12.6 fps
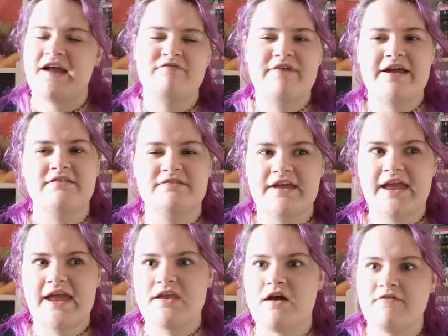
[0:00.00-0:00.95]
I've read
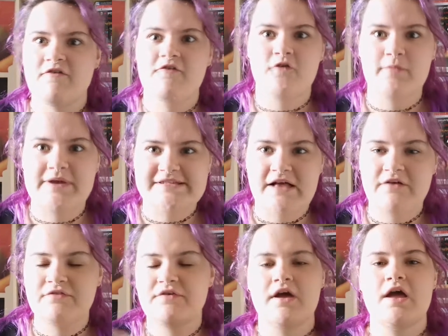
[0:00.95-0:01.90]
enough for
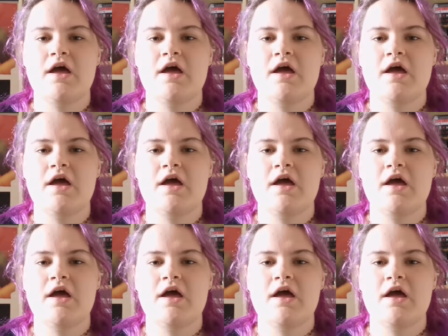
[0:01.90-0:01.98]
myself,